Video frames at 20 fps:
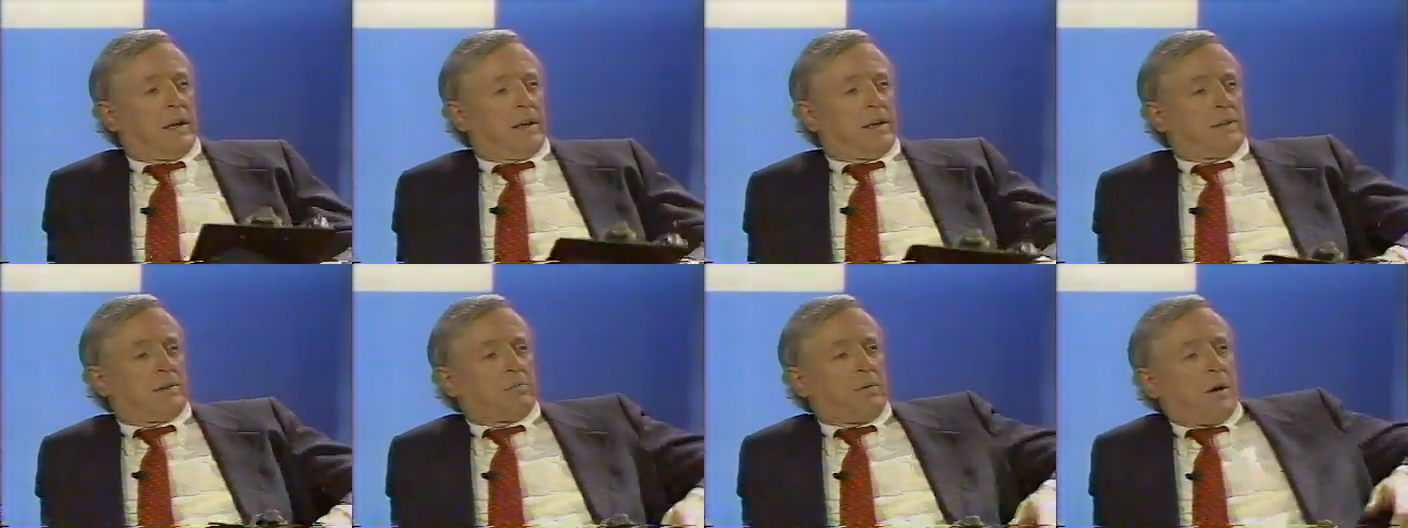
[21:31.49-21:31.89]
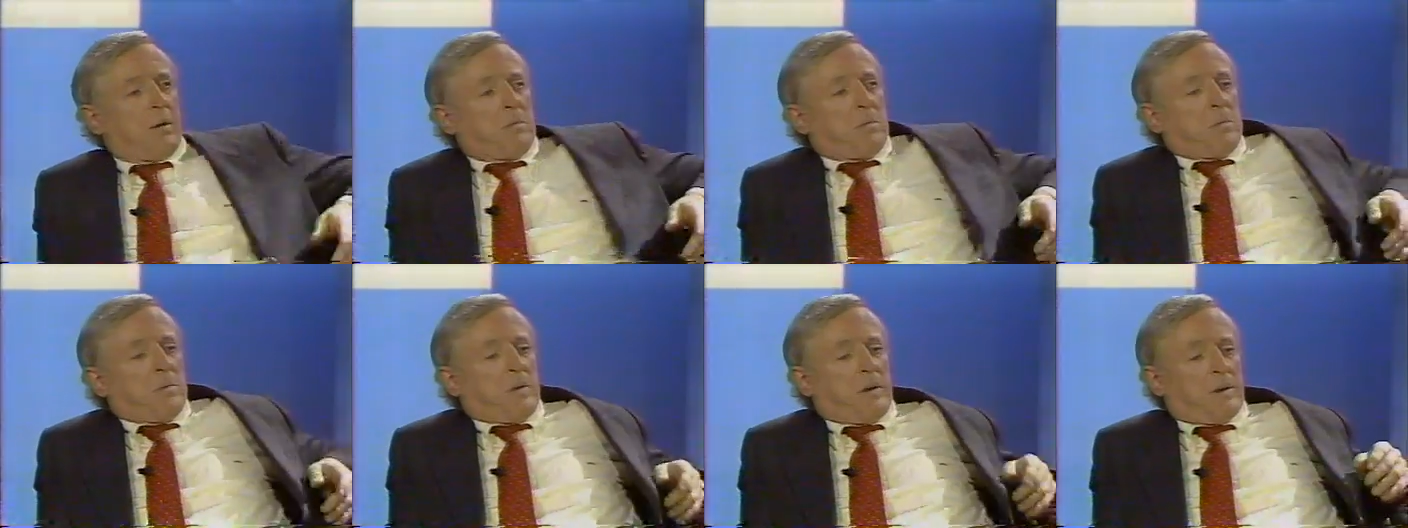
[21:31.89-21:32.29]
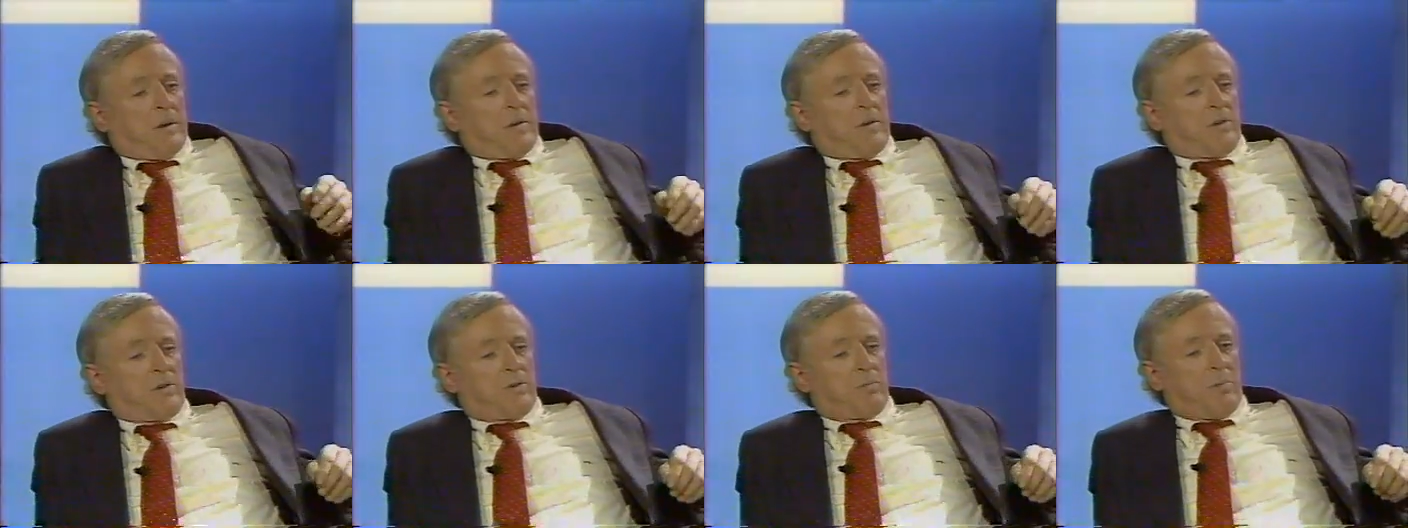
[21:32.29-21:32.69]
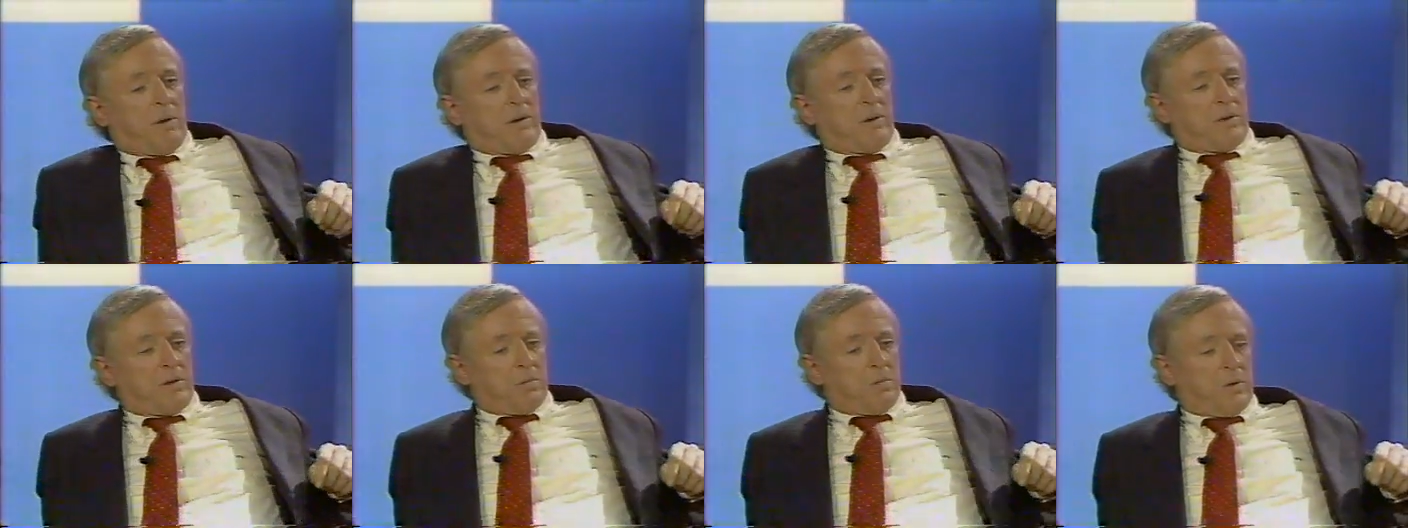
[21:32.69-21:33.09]
is probably
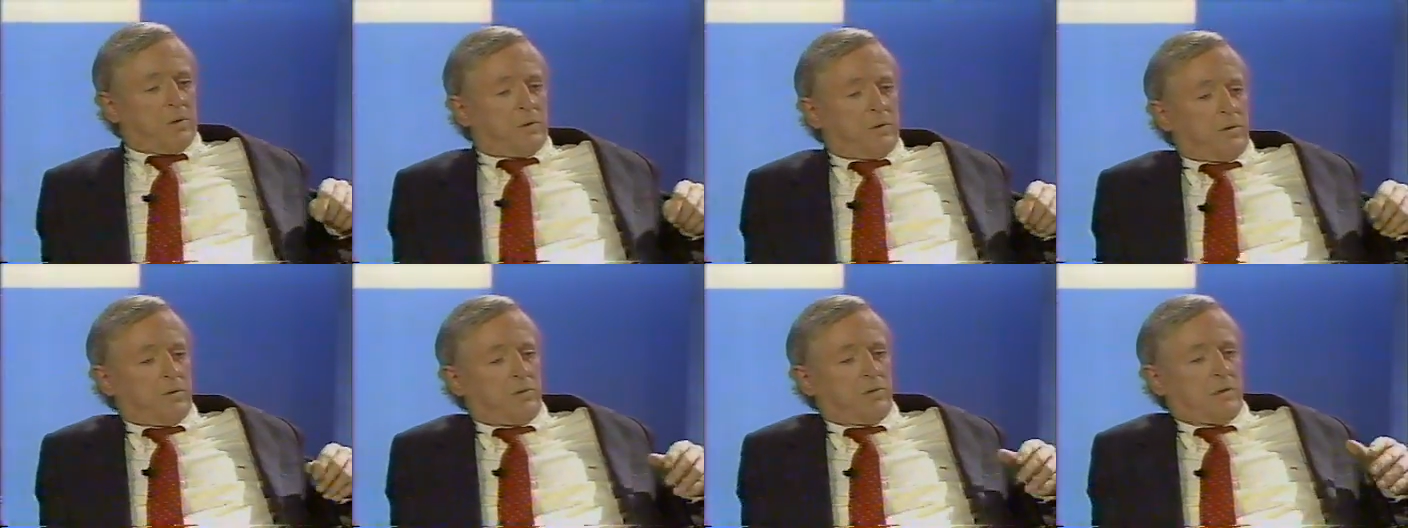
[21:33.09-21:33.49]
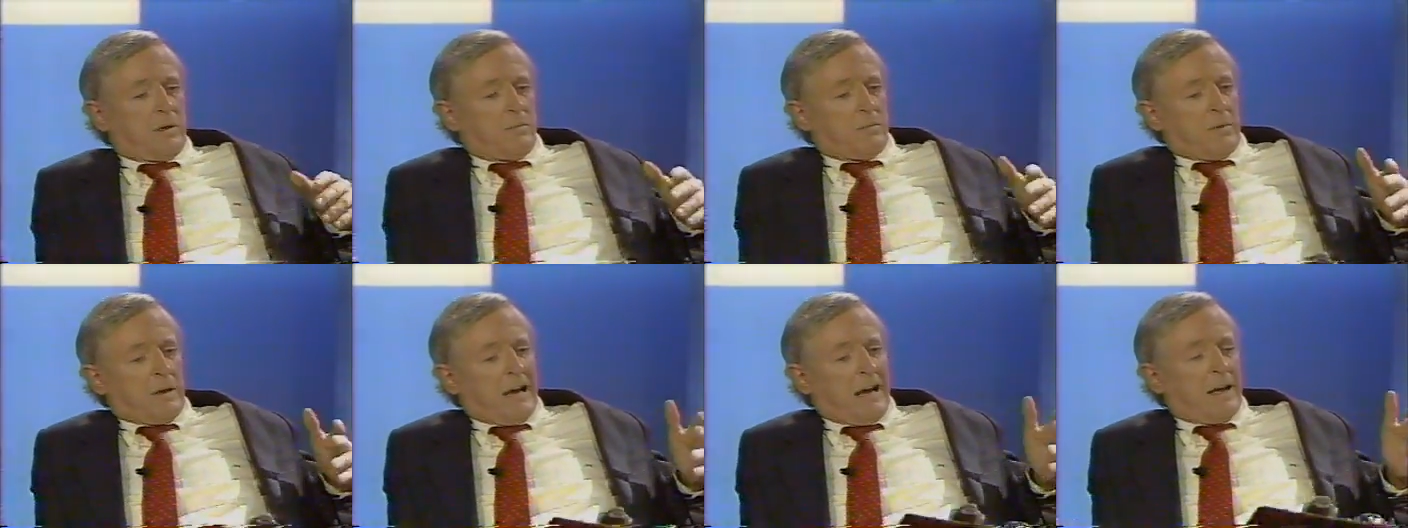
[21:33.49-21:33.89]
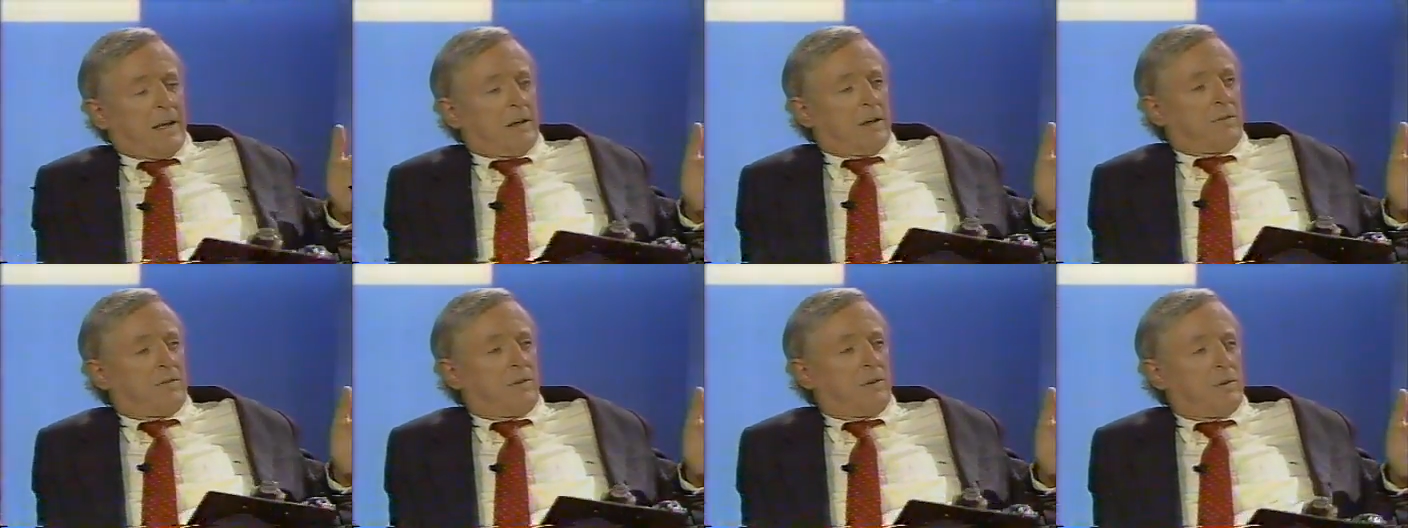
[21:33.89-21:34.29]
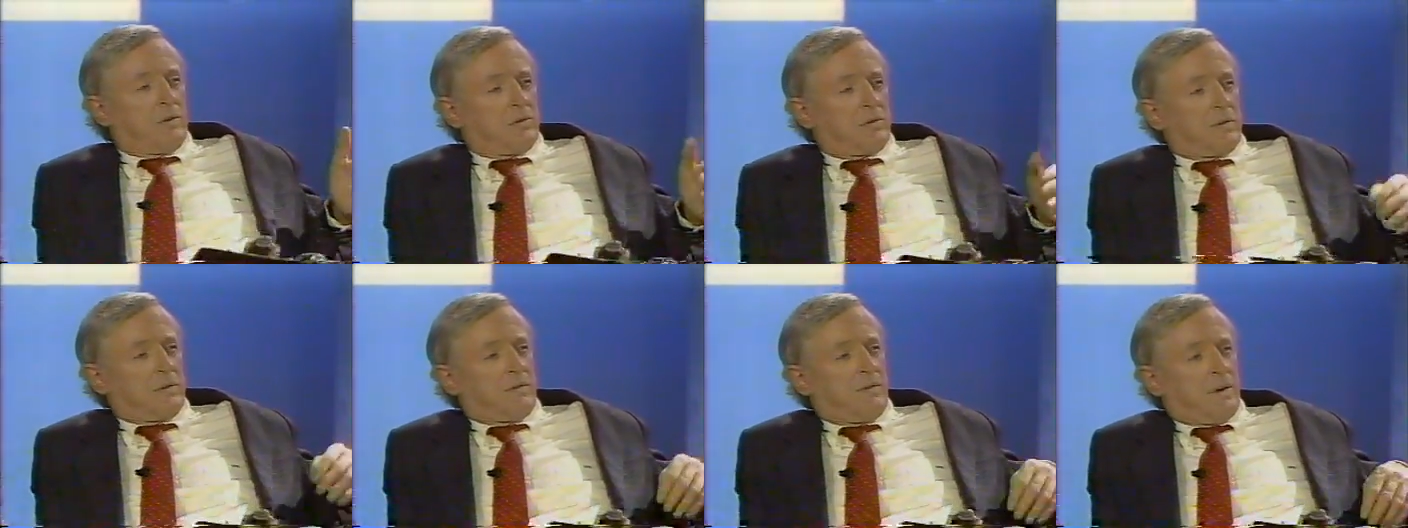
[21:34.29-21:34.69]
indispensable to some kind of a
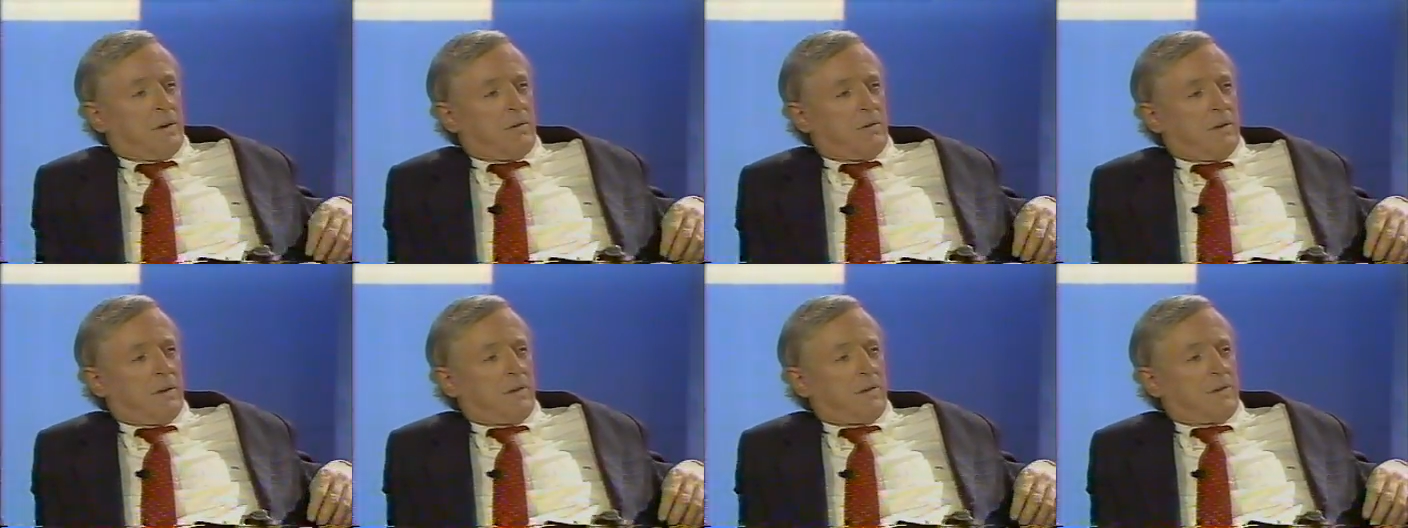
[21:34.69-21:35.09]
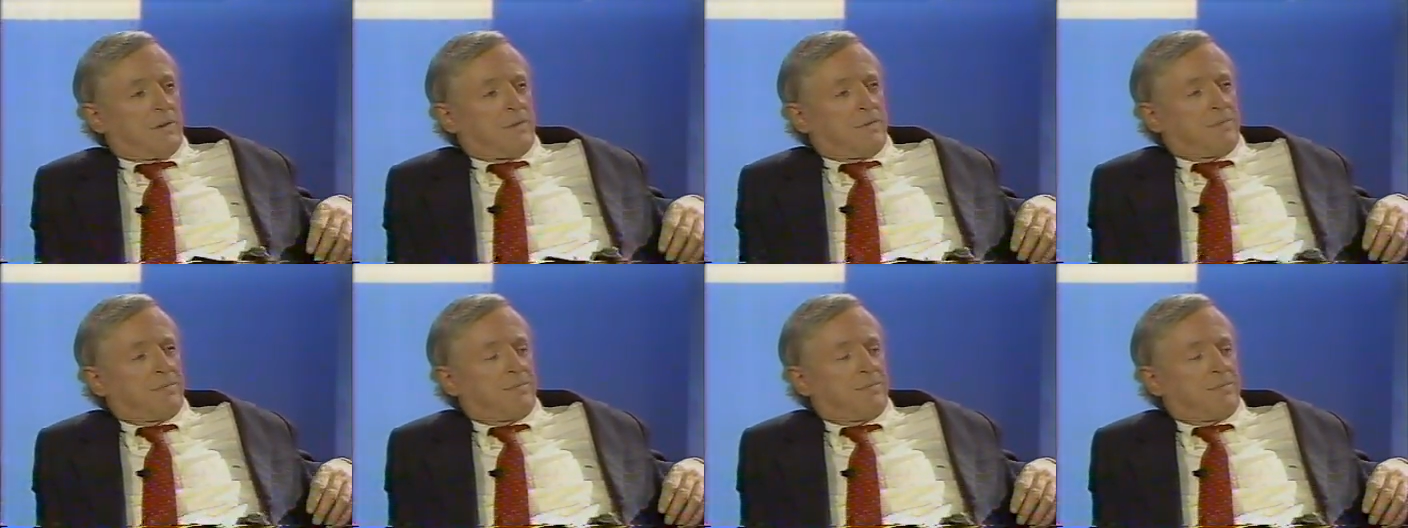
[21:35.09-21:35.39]
loose confederation?